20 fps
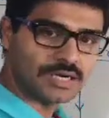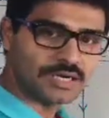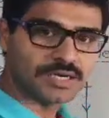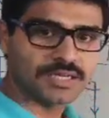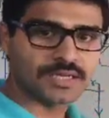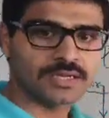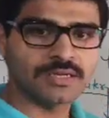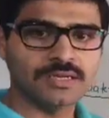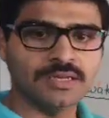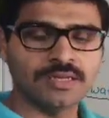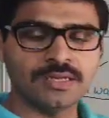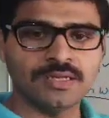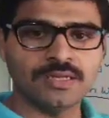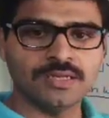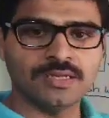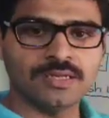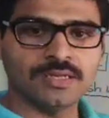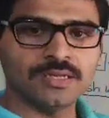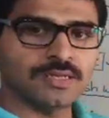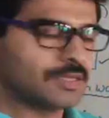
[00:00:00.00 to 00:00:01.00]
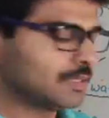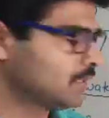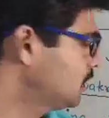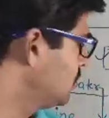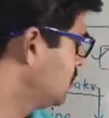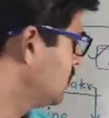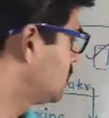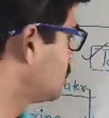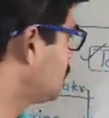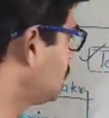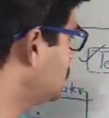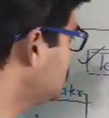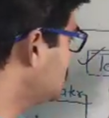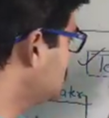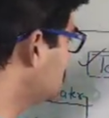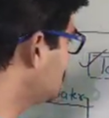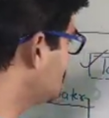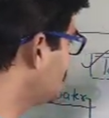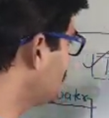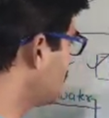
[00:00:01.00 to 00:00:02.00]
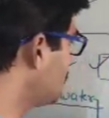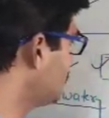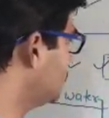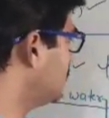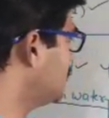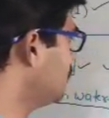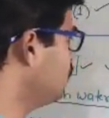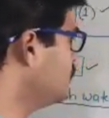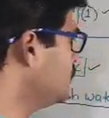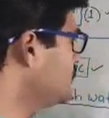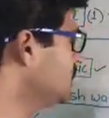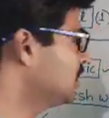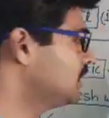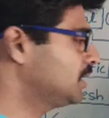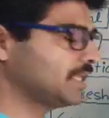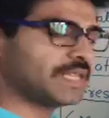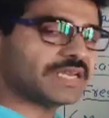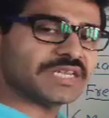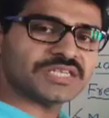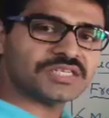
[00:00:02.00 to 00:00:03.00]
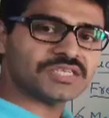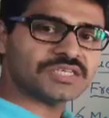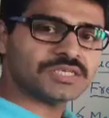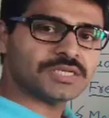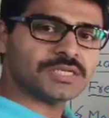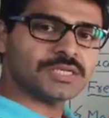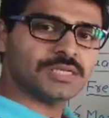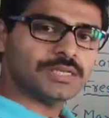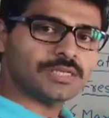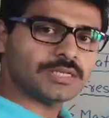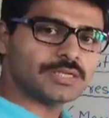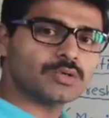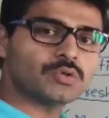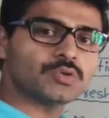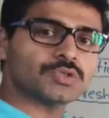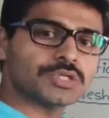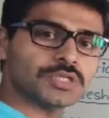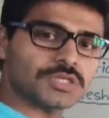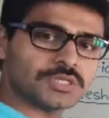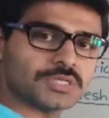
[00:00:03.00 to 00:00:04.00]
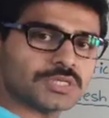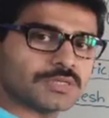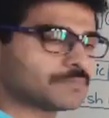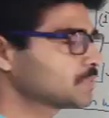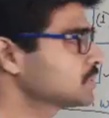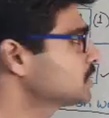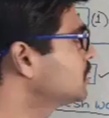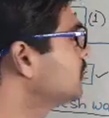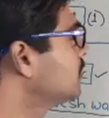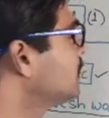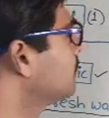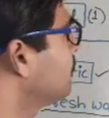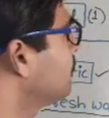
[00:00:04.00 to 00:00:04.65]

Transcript: Arctic. So this is all about terrestrial ecosystems.